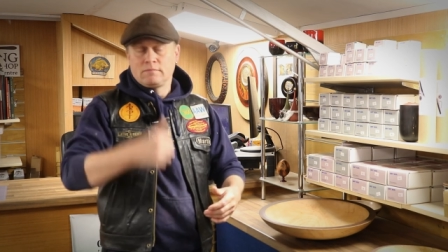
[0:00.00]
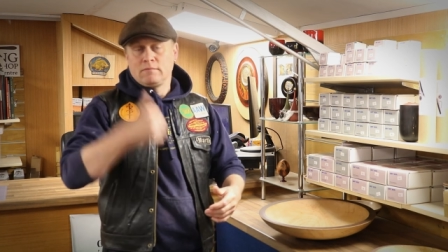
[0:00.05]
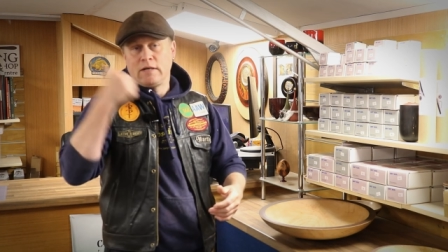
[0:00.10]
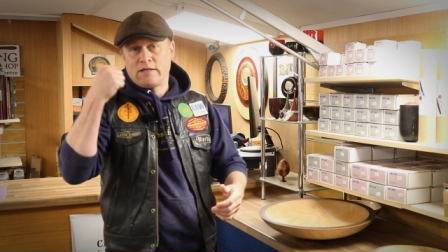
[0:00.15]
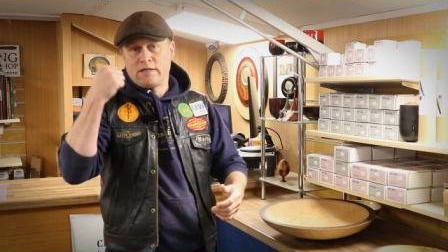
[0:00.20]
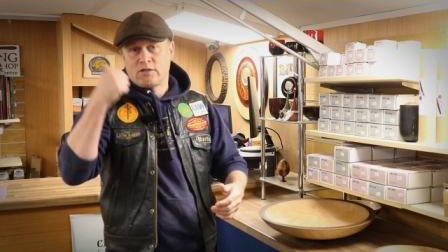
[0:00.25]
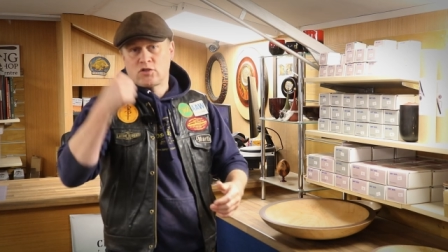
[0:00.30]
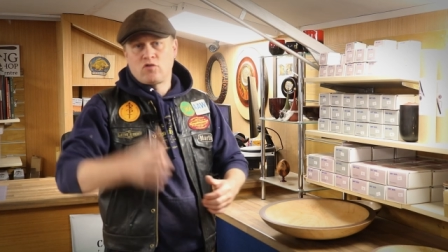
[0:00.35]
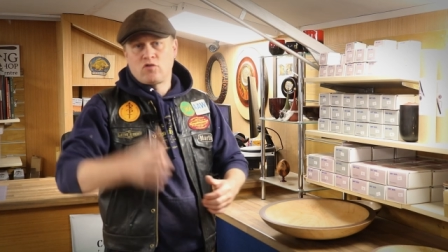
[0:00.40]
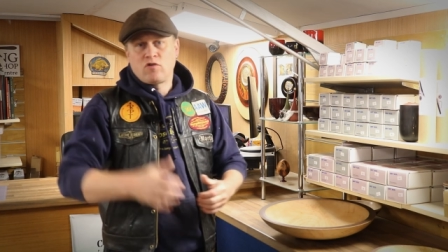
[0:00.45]

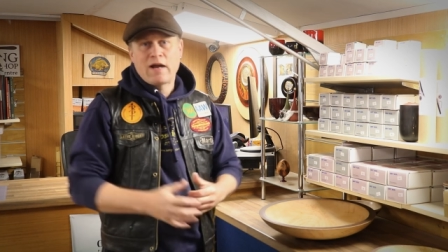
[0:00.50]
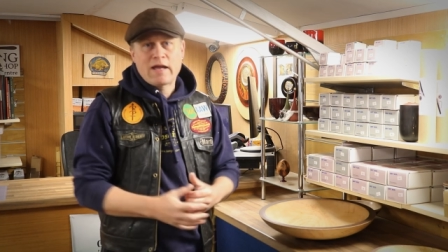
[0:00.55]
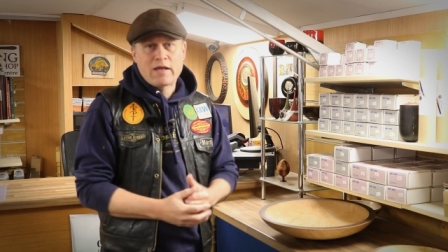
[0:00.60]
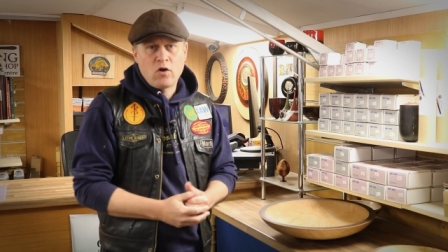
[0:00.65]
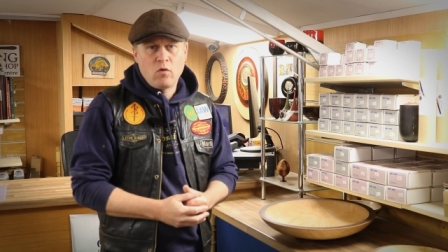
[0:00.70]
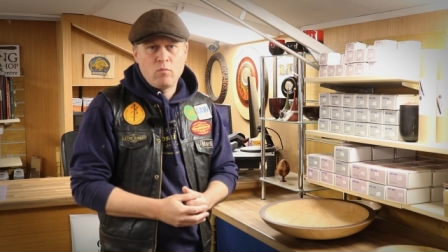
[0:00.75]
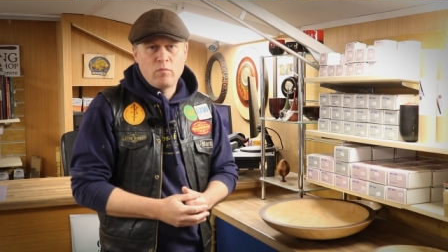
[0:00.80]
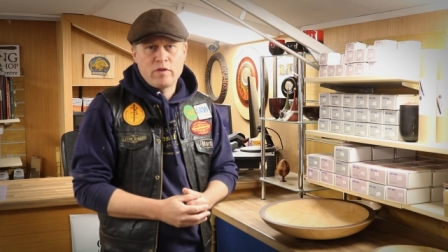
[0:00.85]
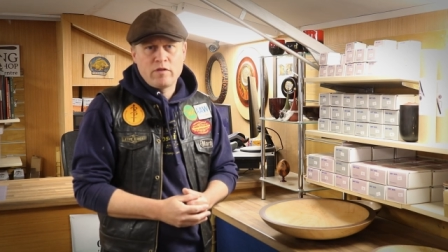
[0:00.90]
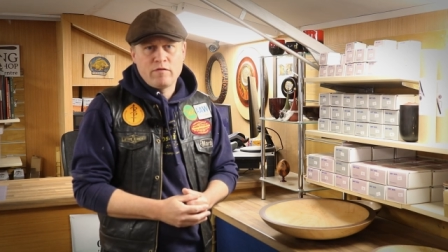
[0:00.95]
Let's crack
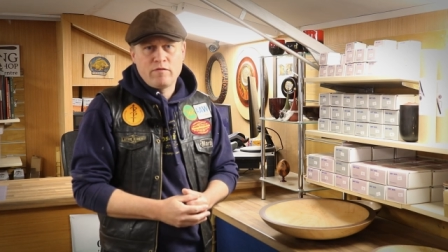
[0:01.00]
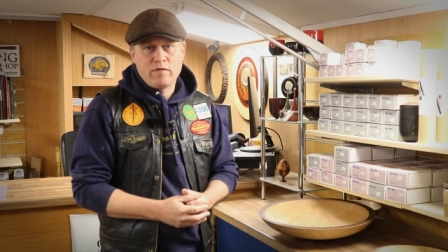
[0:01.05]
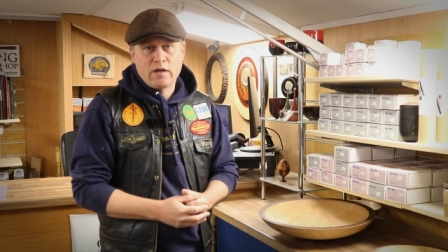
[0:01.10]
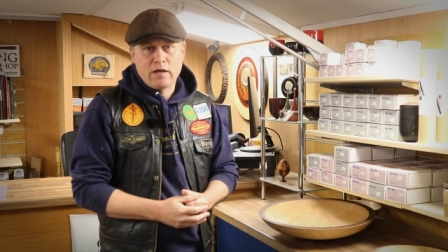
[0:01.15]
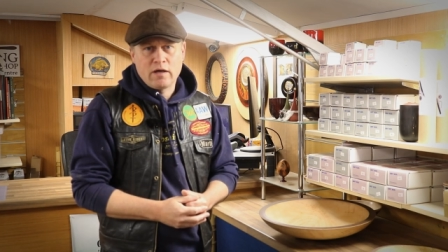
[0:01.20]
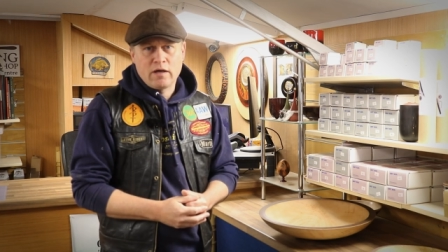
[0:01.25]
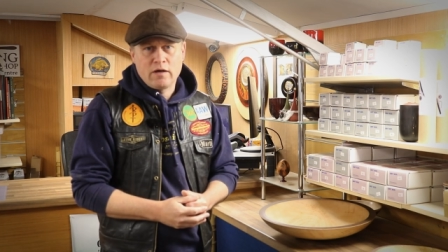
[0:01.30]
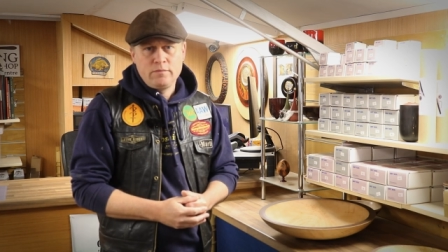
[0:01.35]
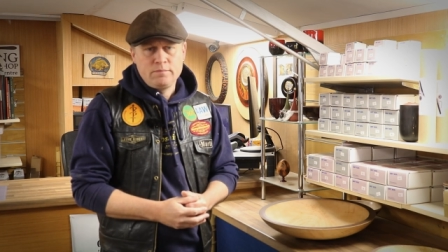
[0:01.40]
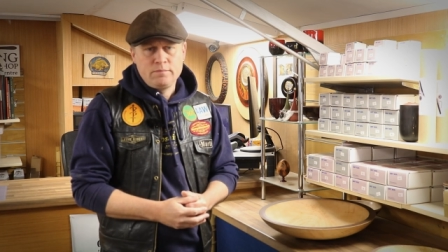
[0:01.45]
on with the
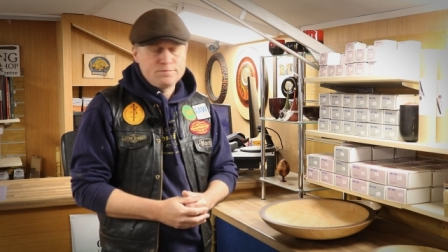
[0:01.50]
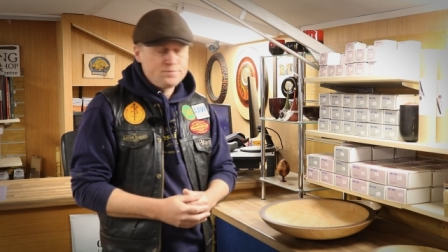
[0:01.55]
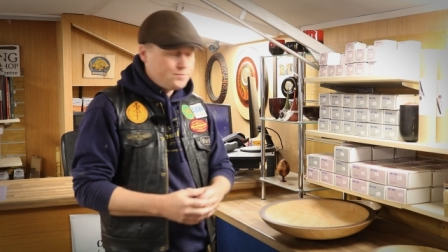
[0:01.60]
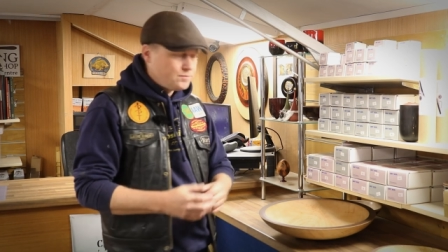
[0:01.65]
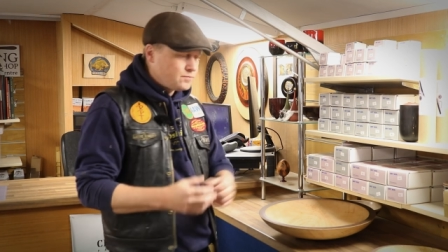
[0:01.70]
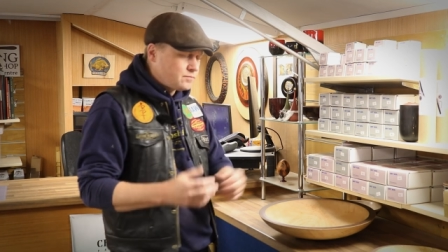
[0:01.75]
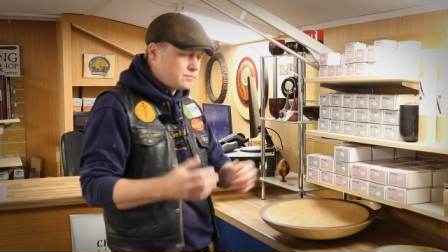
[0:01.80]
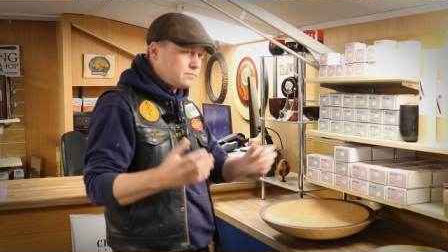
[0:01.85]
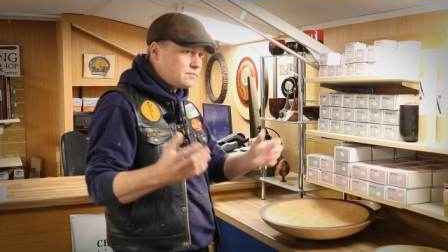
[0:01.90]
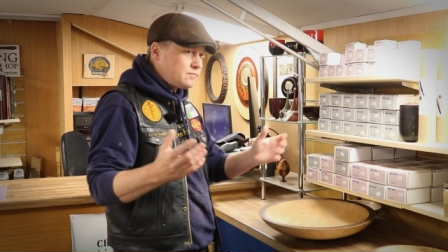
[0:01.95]
video
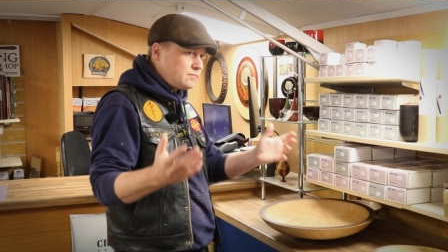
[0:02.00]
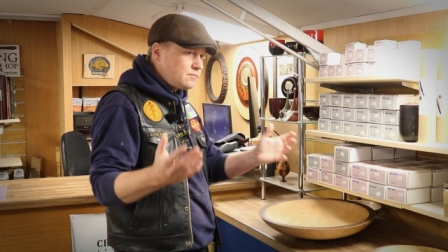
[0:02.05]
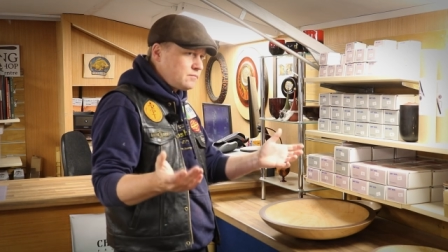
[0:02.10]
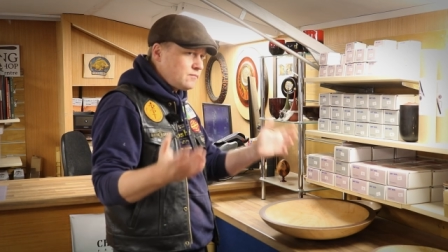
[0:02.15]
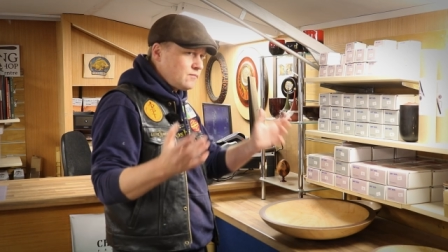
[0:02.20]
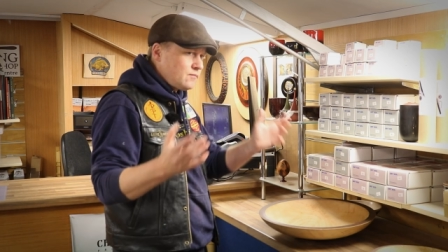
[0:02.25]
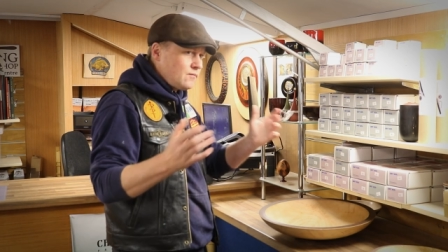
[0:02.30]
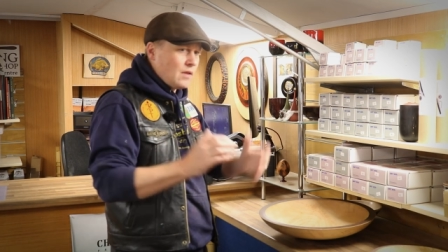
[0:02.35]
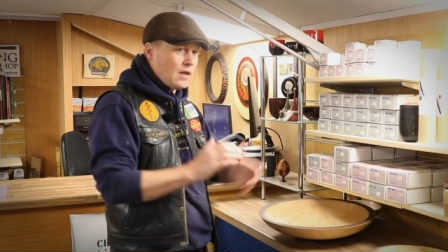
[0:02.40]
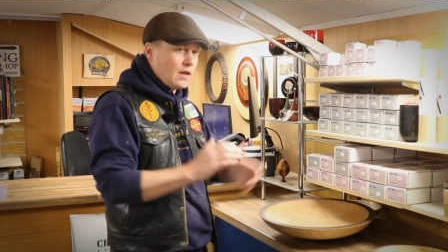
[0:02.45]

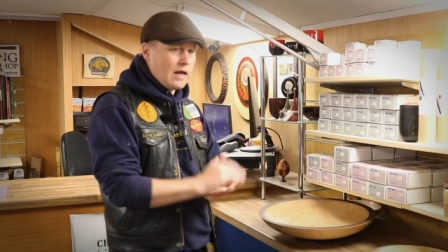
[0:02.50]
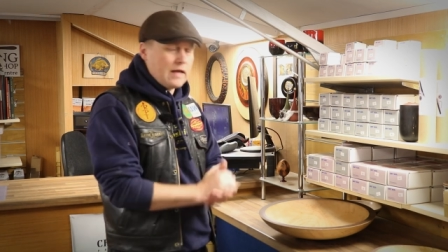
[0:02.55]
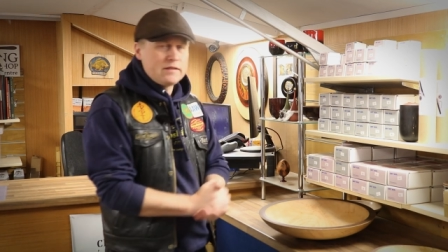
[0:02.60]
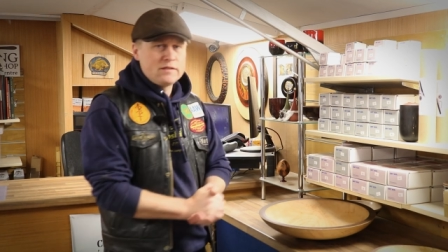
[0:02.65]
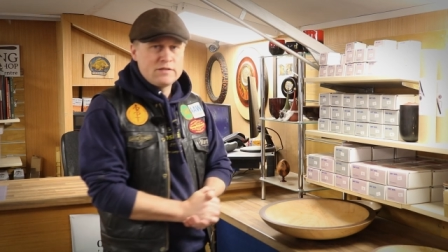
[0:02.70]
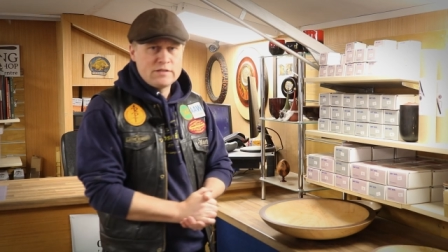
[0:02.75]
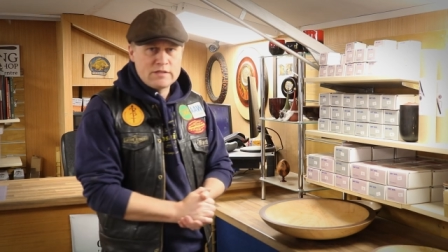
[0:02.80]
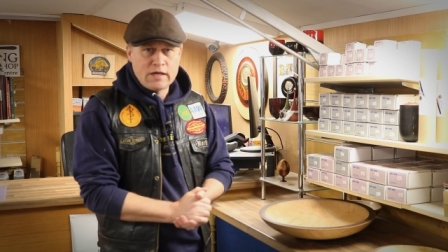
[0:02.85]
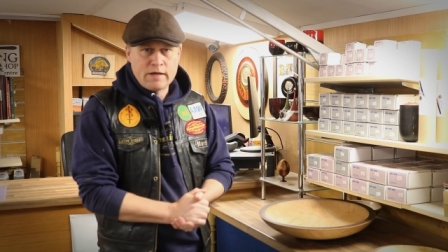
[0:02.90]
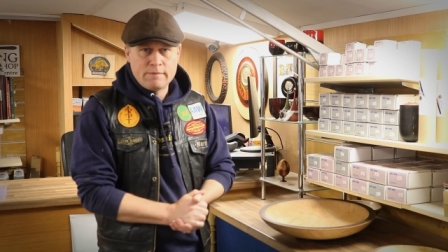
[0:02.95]

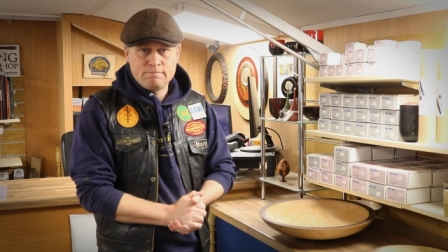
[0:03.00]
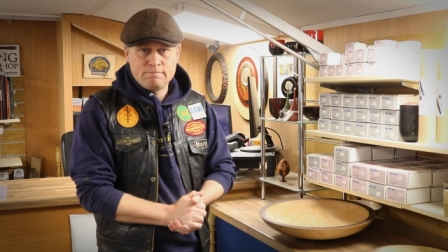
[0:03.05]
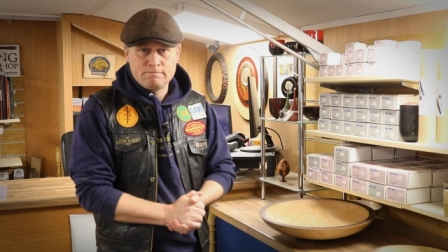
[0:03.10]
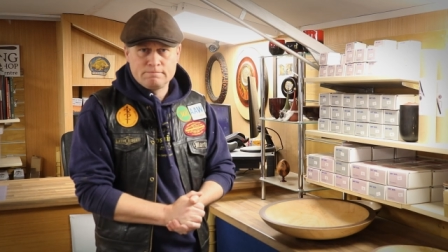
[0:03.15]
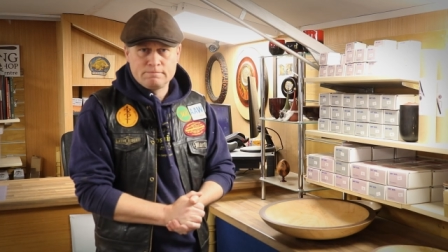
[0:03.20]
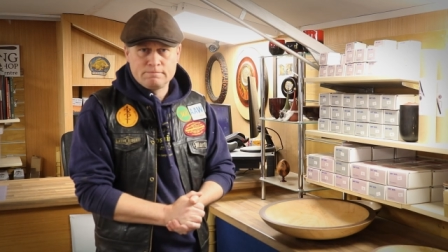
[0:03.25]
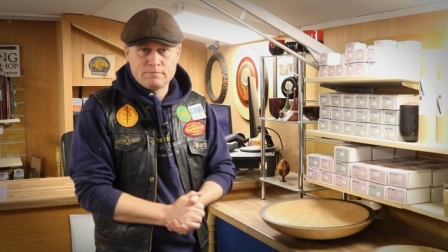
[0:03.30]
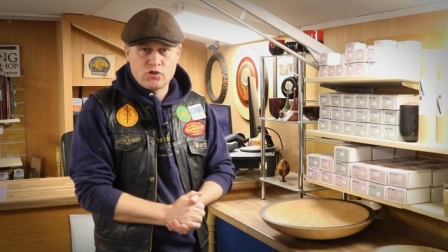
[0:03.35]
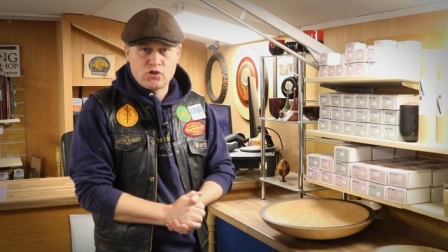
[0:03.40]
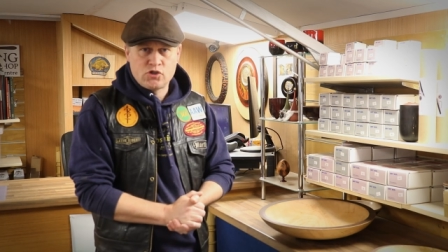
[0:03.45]
and um,
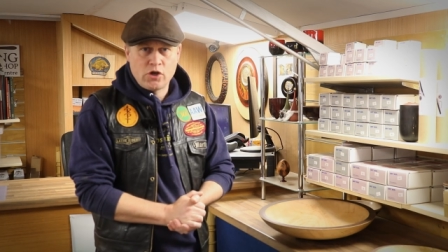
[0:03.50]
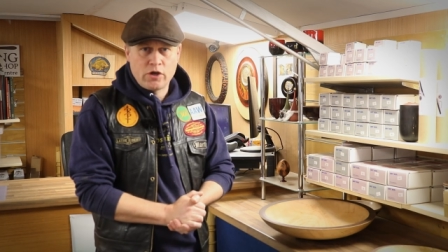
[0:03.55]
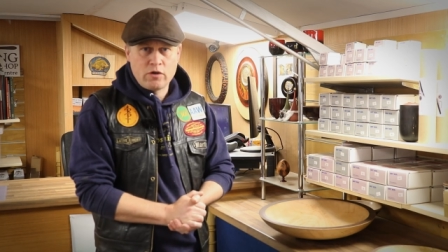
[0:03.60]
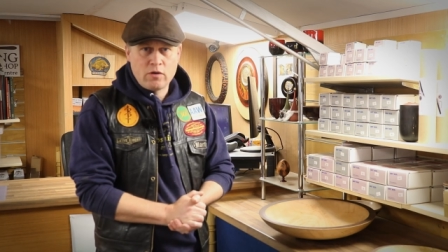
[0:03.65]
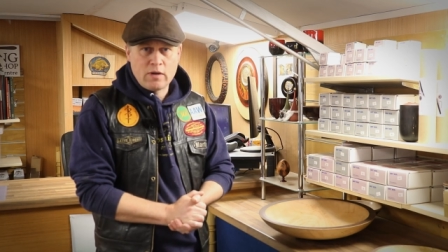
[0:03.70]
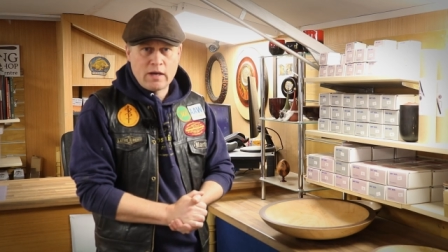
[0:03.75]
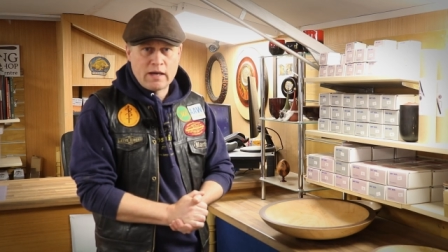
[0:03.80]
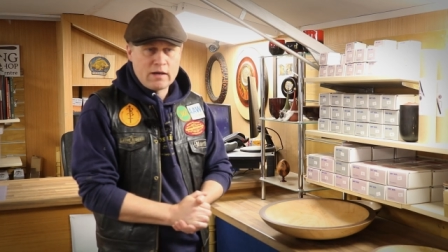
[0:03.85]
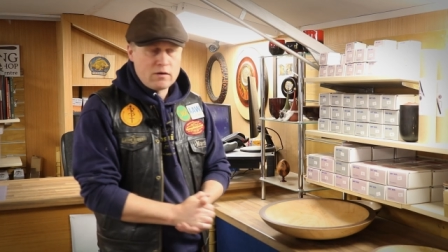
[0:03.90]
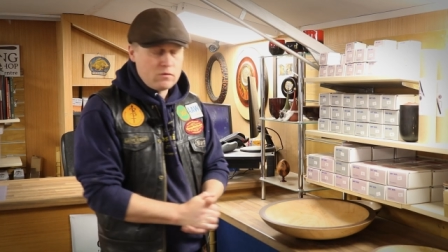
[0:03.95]
show
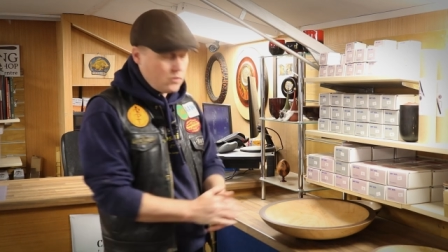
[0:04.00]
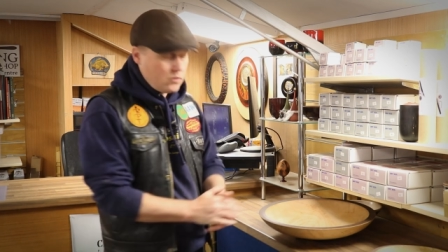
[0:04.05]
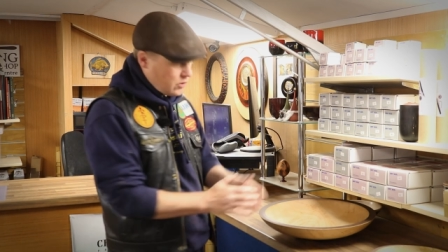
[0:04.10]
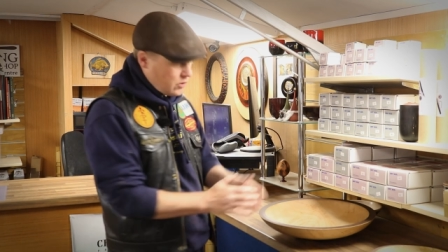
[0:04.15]
you how